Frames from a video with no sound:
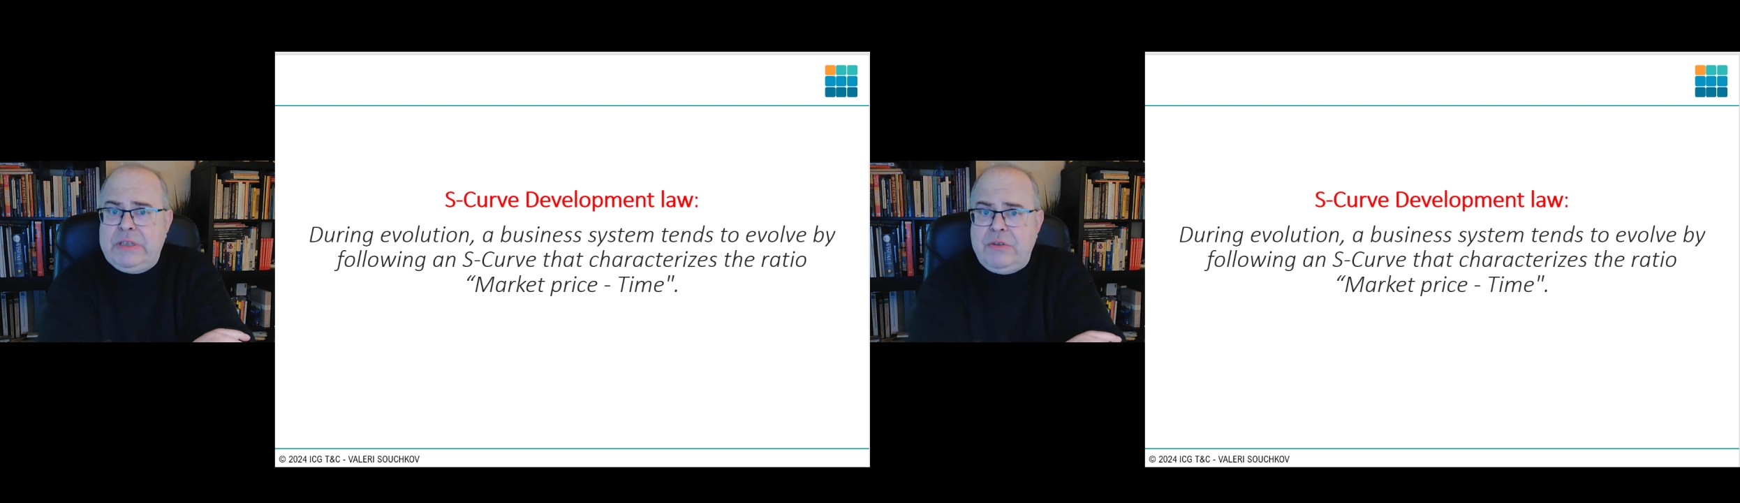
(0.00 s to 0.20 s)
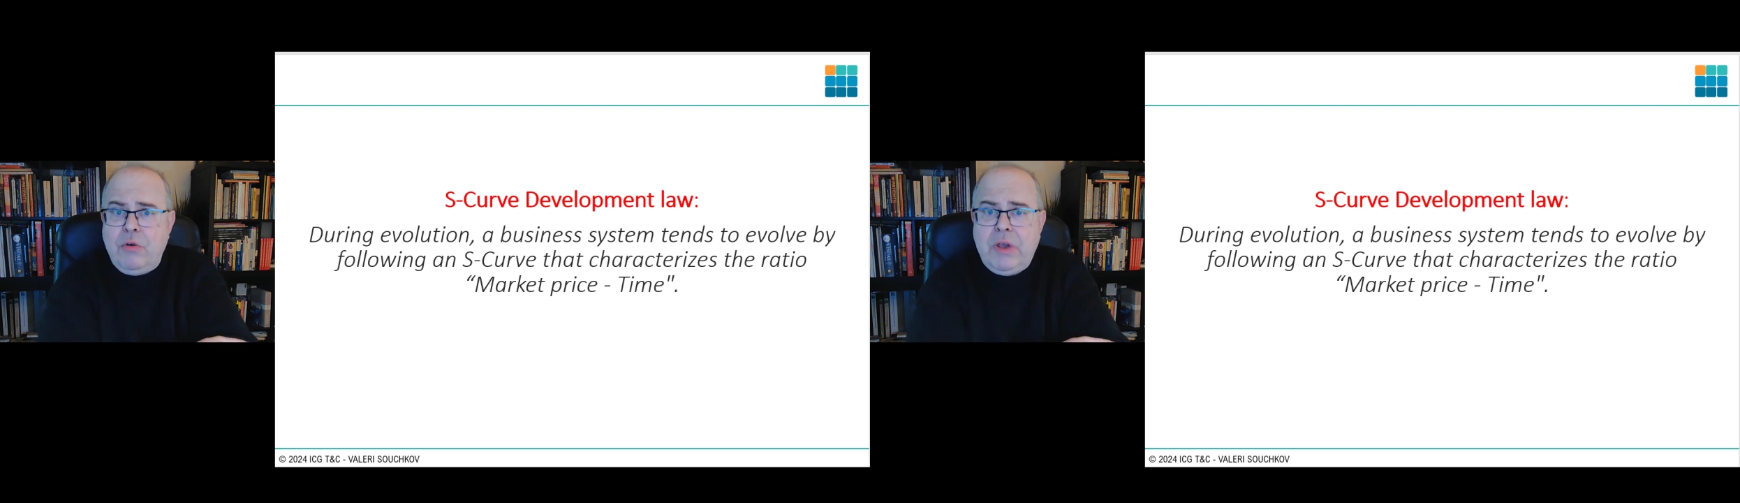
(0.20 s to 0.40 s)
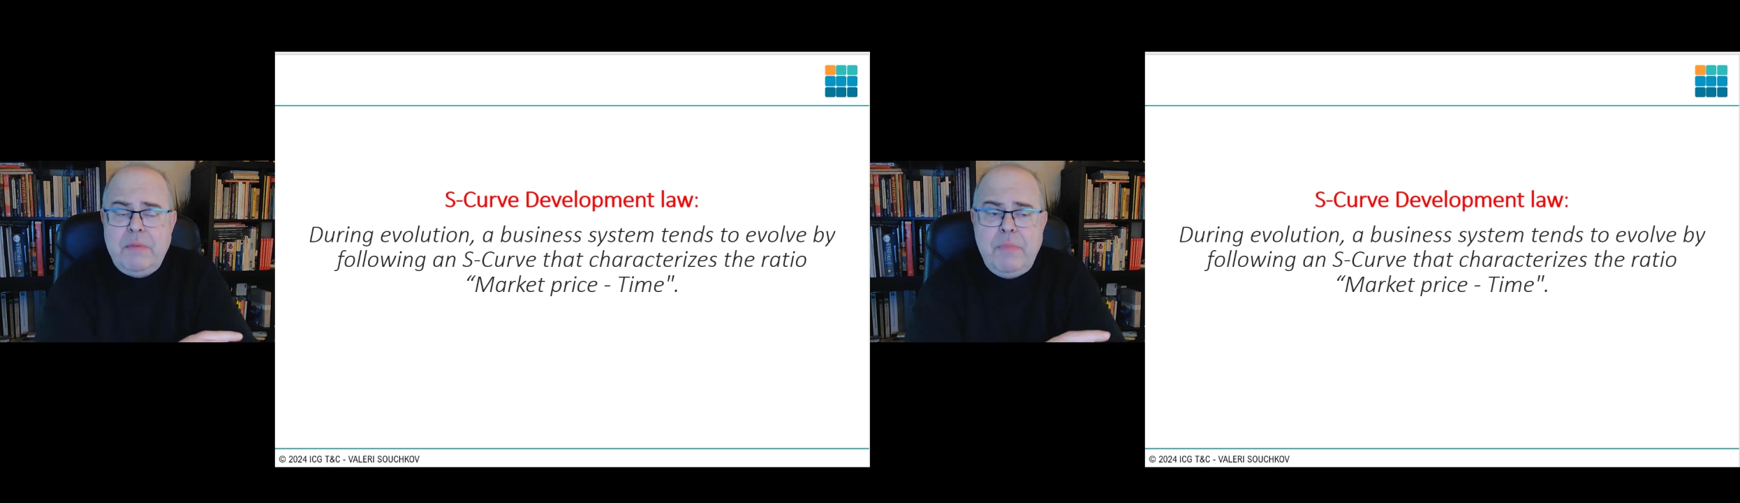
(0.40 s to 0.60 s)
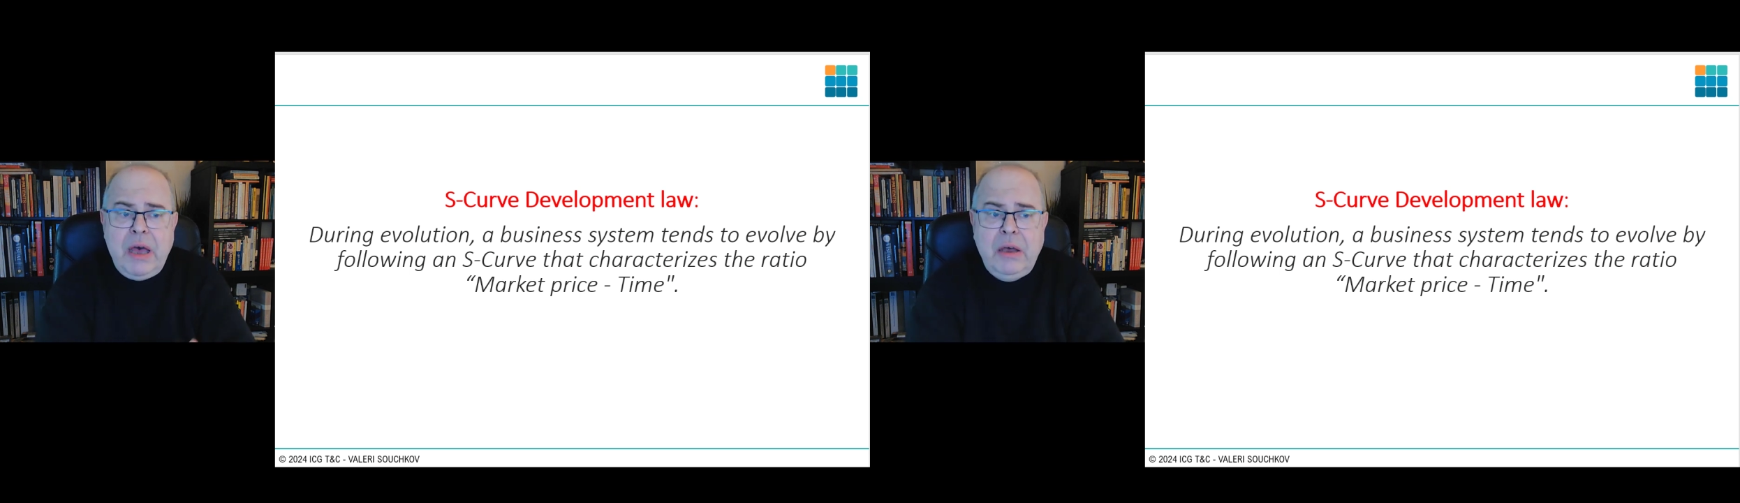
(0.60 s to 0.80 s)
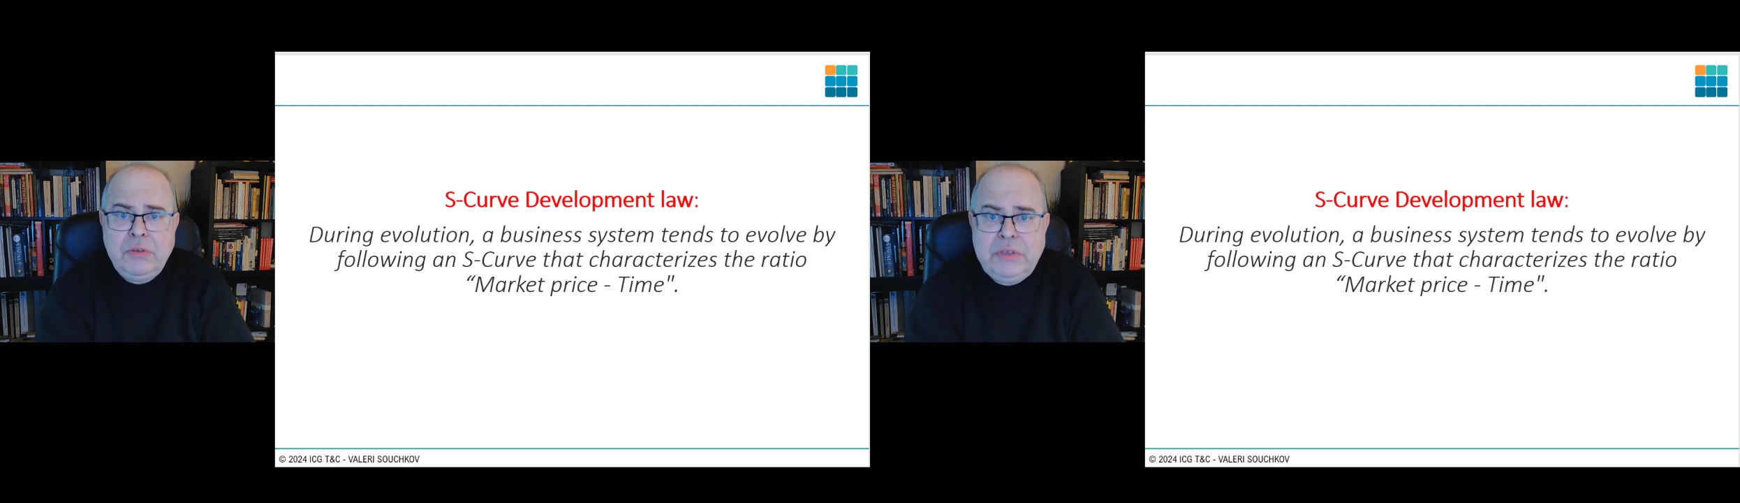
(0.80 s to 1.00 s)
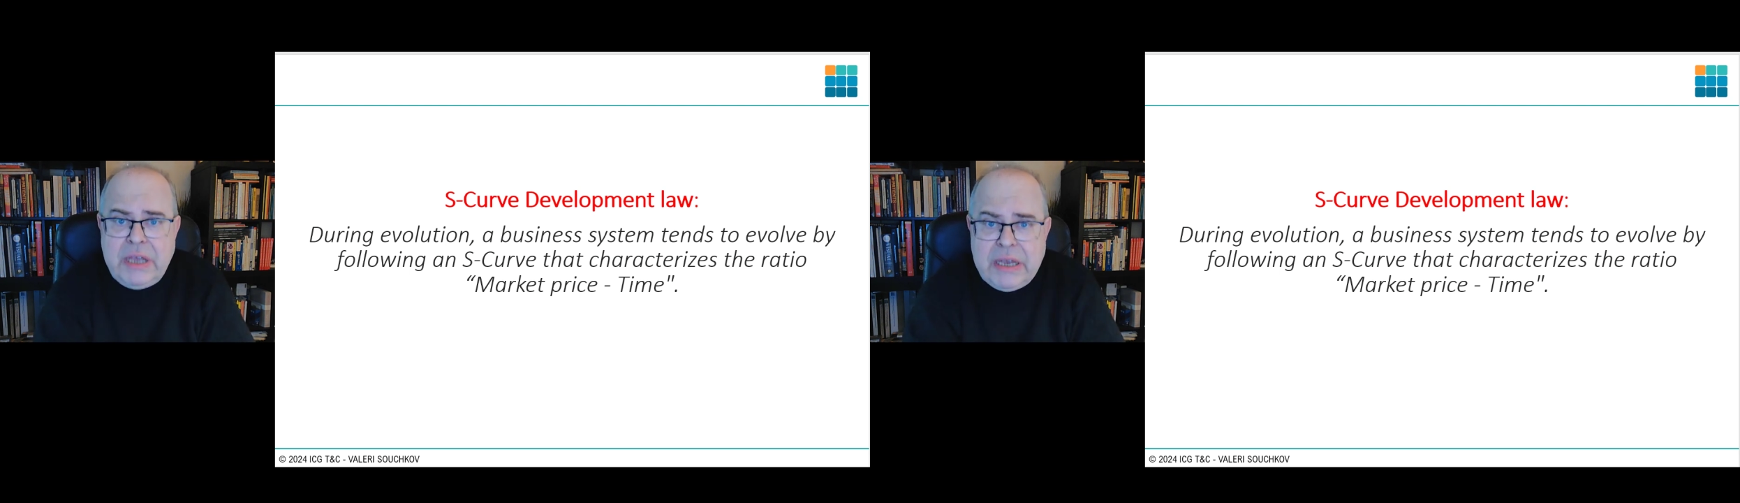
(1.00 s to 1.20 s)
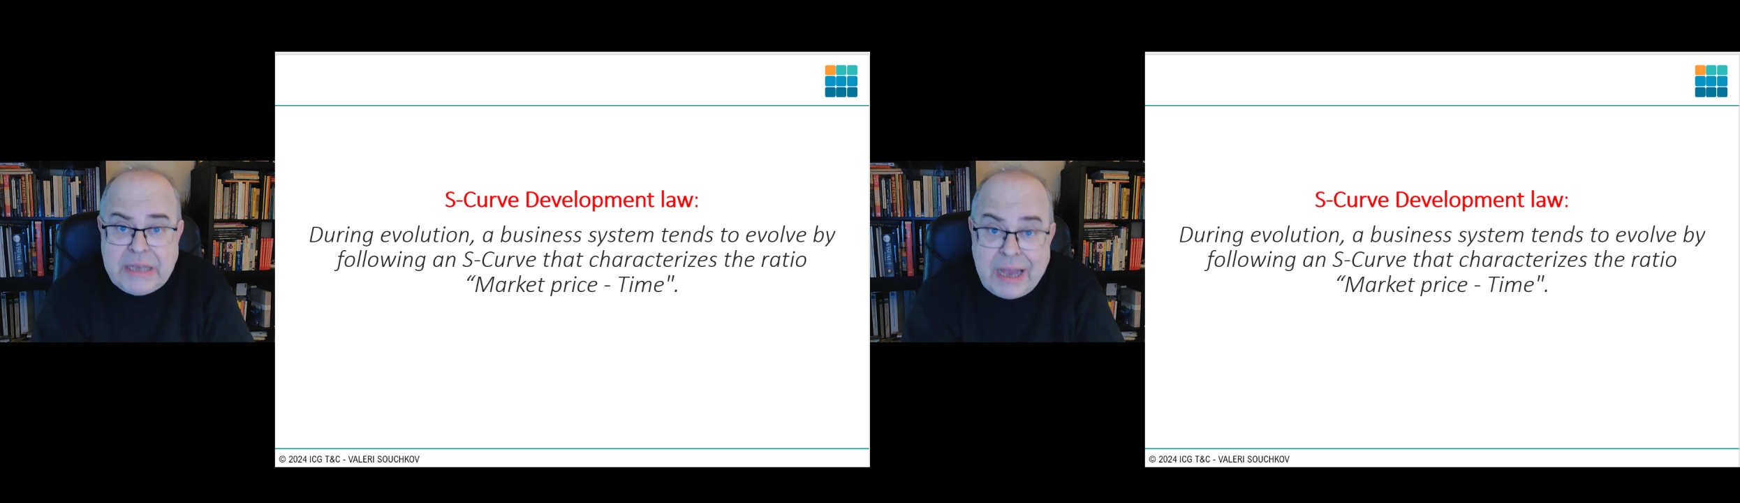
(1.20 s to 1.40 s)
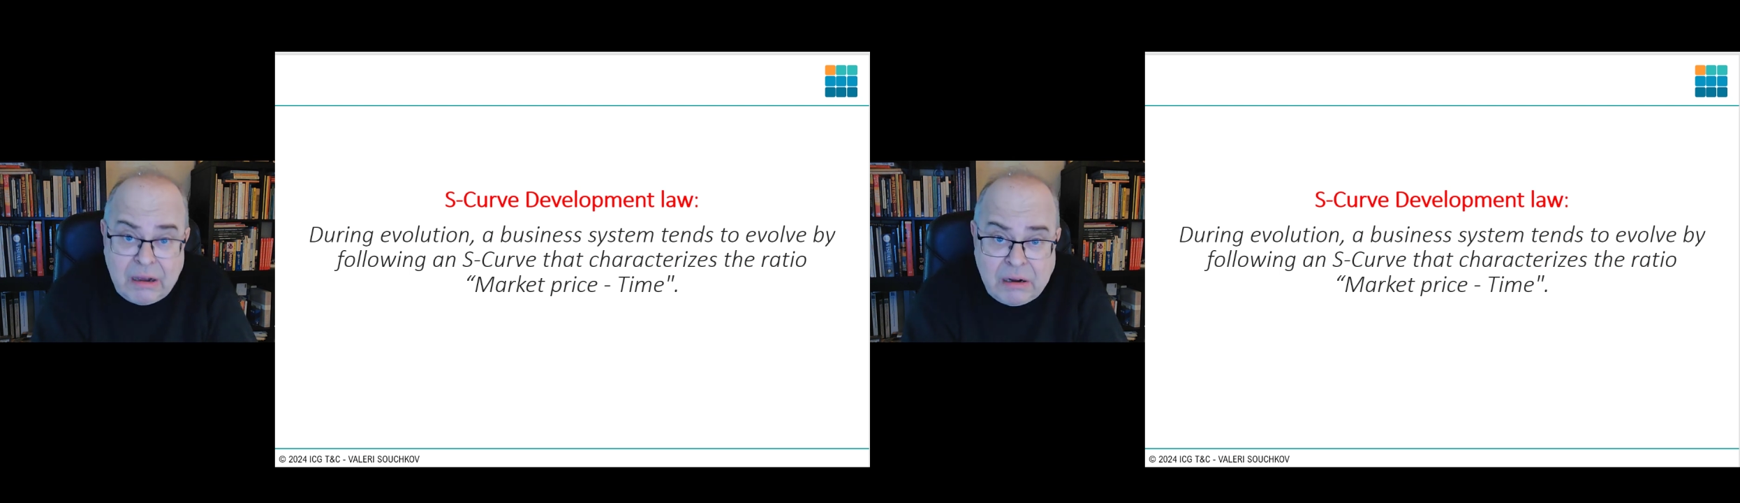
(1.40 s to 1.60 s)
talk about a
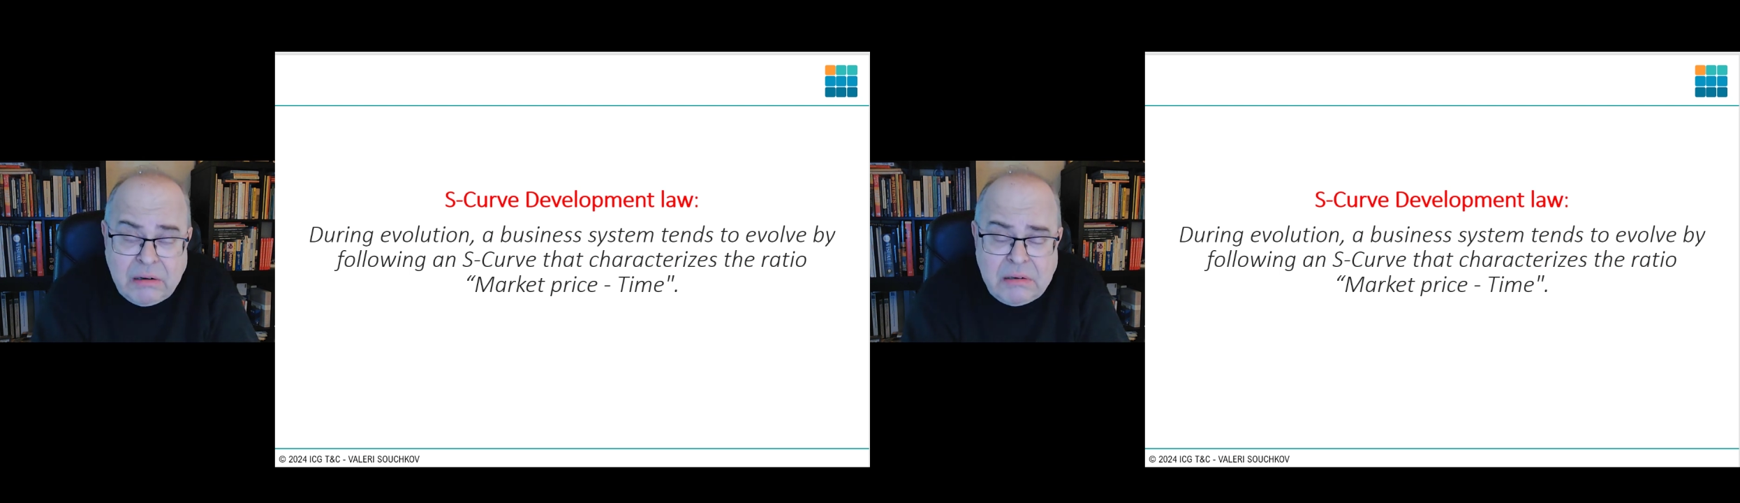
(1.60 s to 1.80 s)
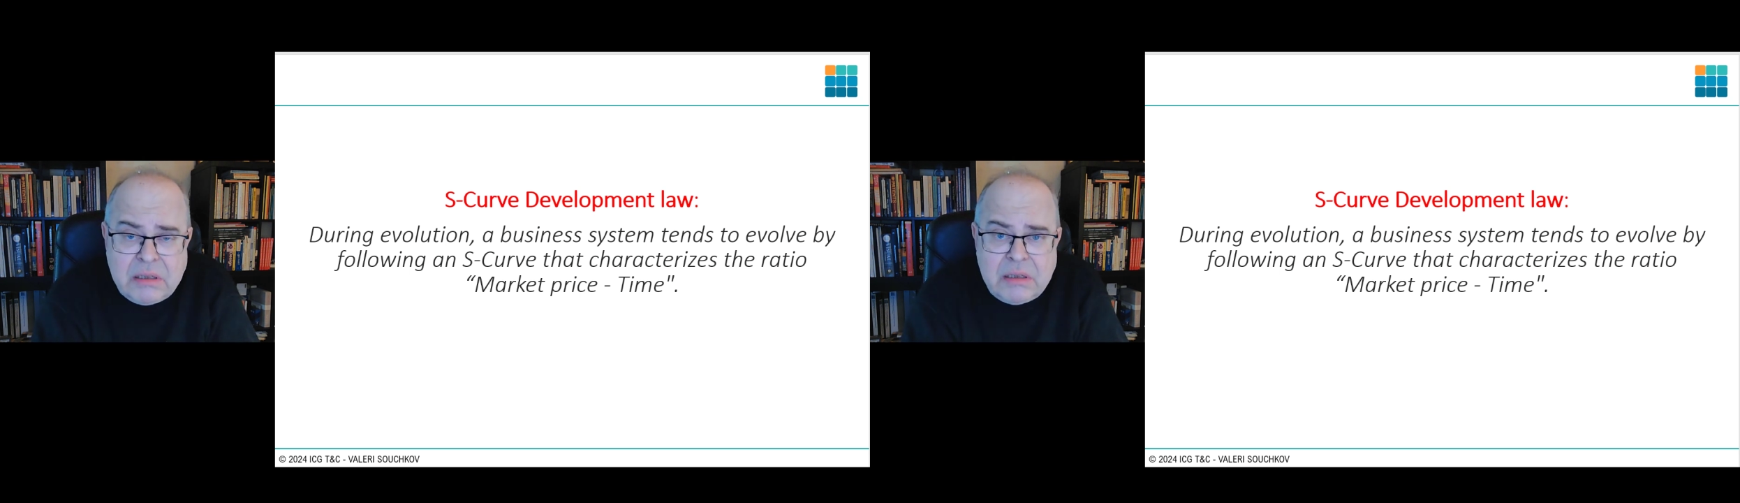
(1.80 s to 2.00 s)
car,